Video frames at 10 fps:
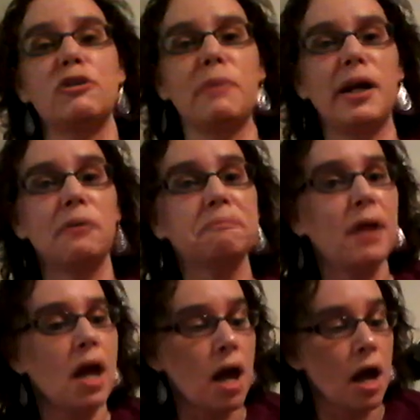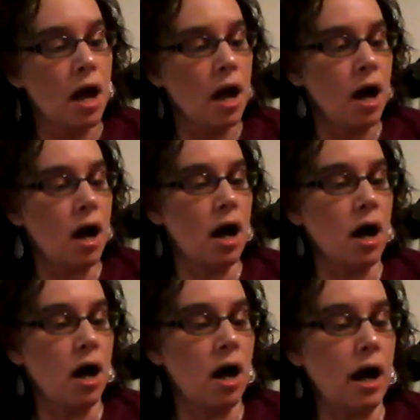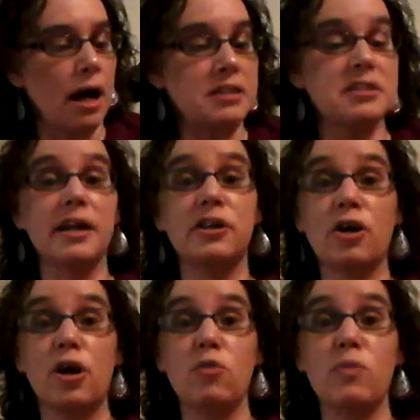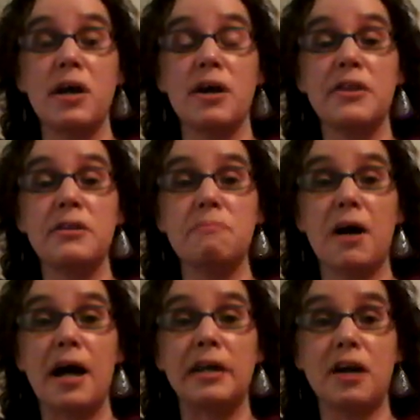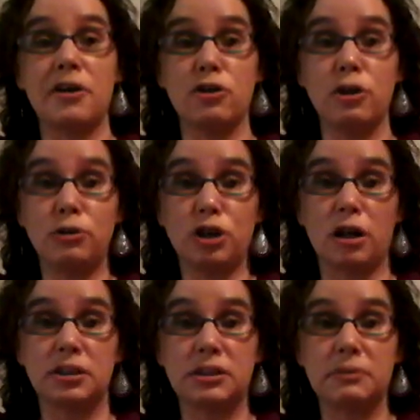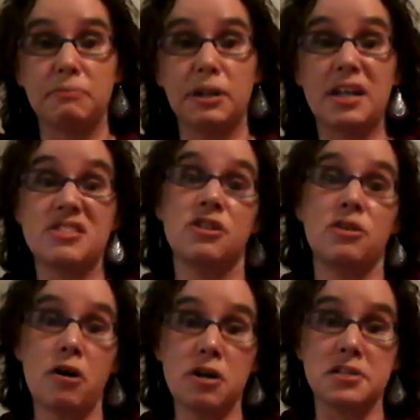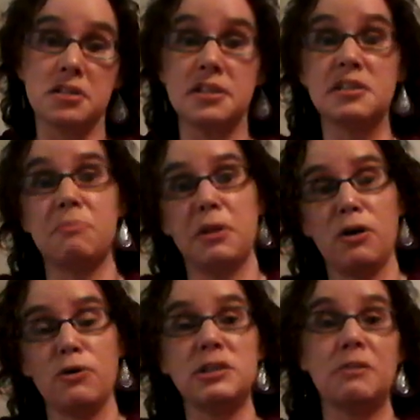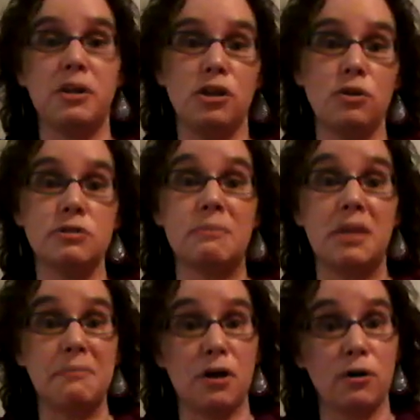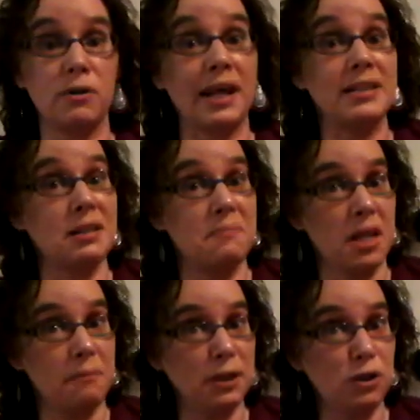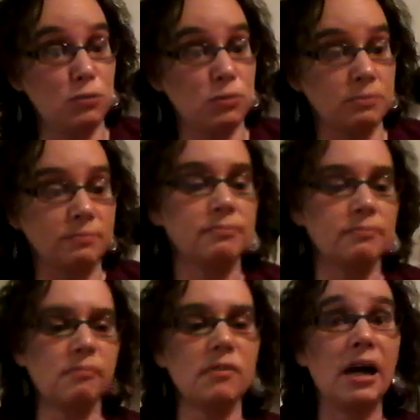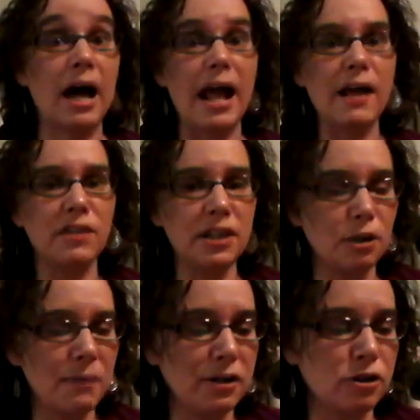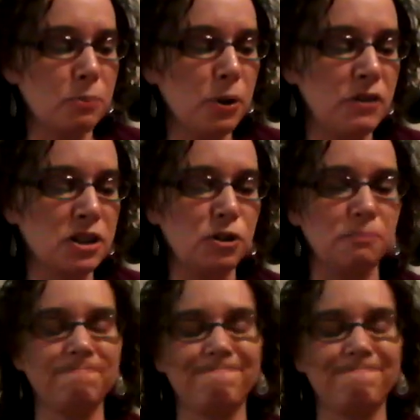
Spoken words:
with my hair. I decided to go with my Doctor Who charts because the TARDIS is something old, something new, something borrowed, and something blue. I have the needle minder to prove it too.